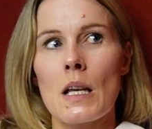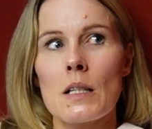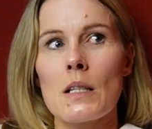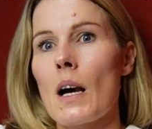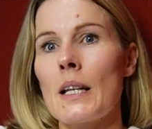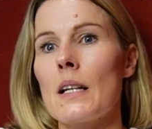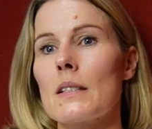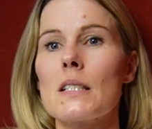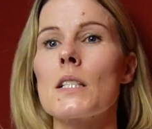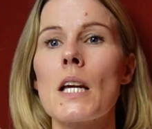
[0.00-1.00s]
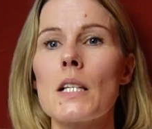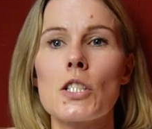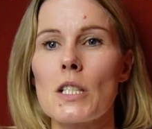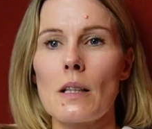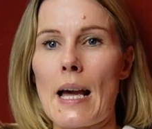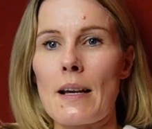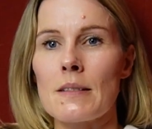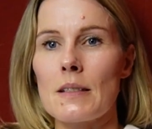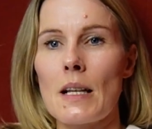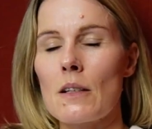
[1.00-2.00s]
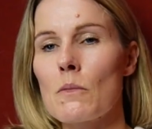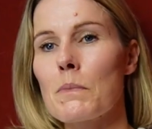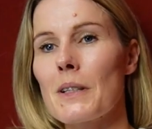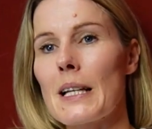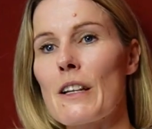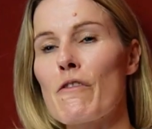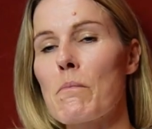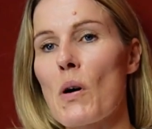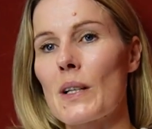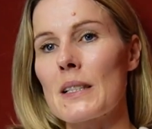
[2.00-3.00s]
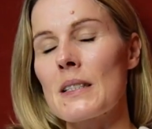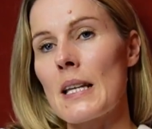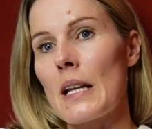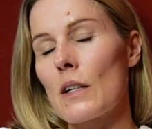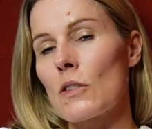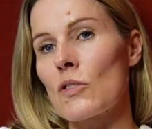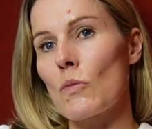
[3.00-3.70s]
Not here to teach you a lesson, I don't believe, but it's here,